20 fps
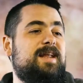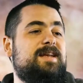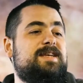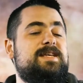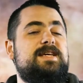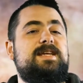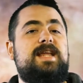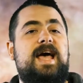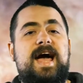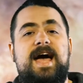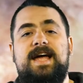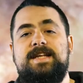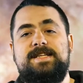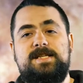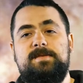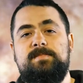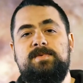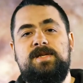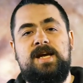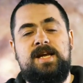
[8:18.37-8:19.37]
did add
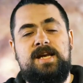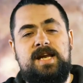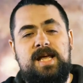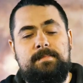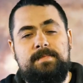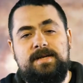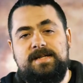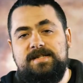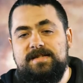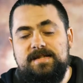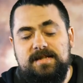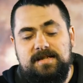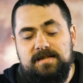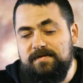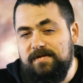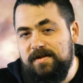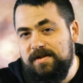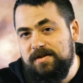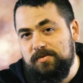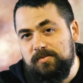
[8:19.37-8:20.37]
some dynamics to the
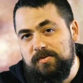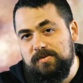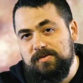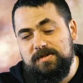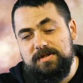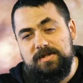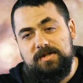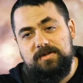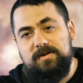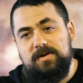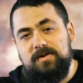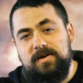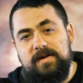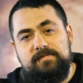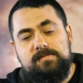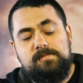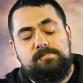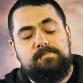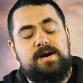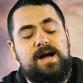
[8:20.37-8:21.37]
visuals, so I'll give
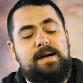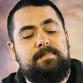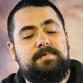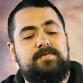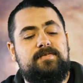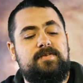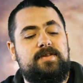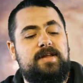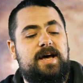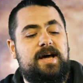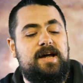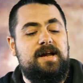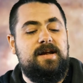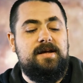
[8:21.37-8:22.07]
them props for that.